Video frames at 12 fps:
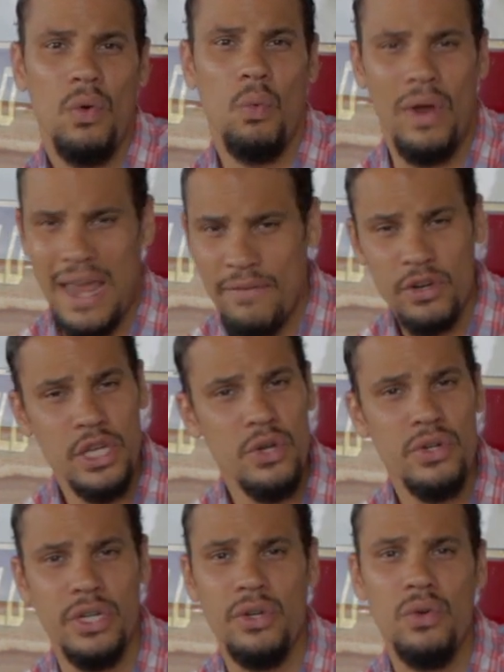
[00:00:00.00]
Whatever
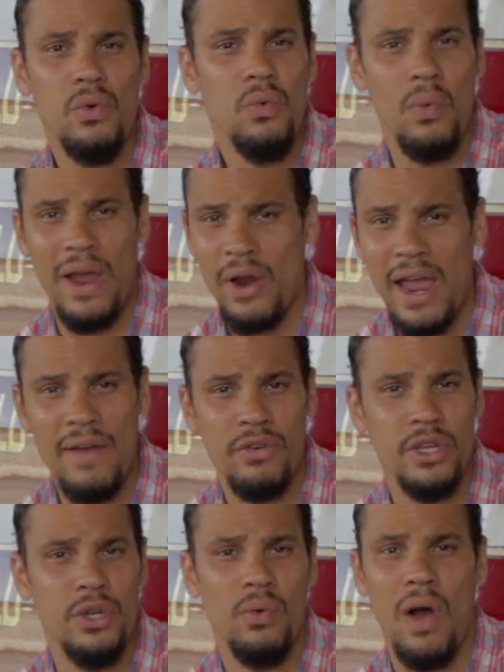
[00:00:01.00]
you do, wherever
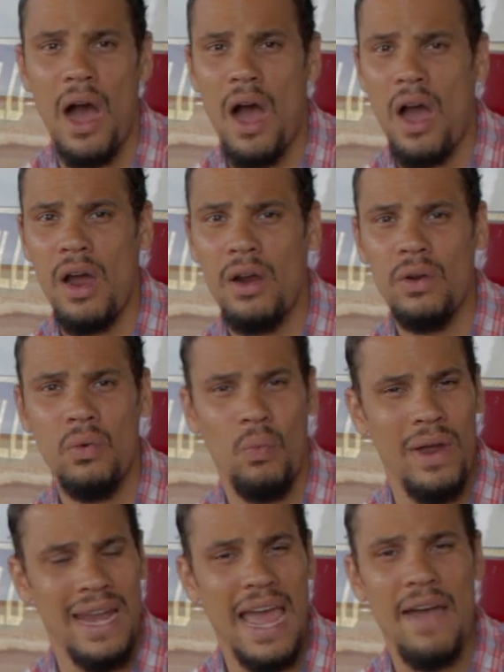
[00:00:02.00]
you are,
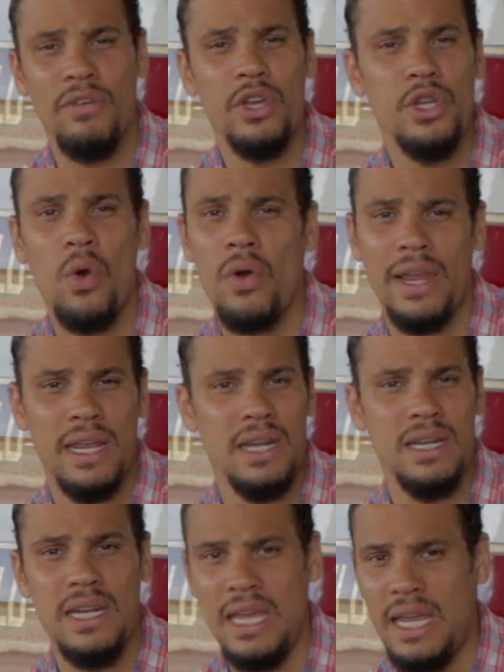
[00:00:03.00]
whenever you're
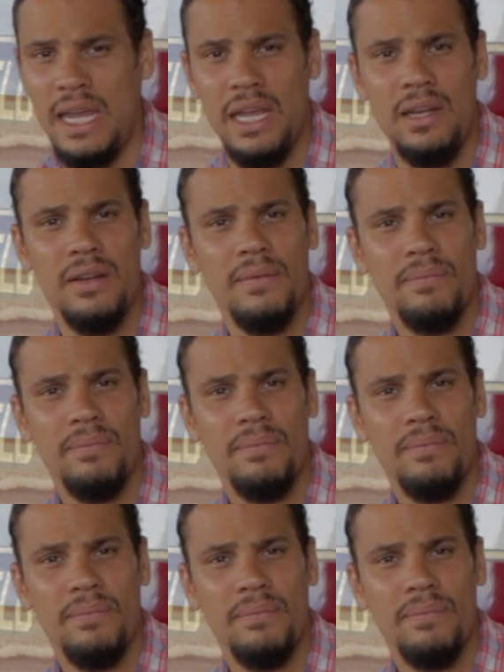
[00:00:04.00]
in need,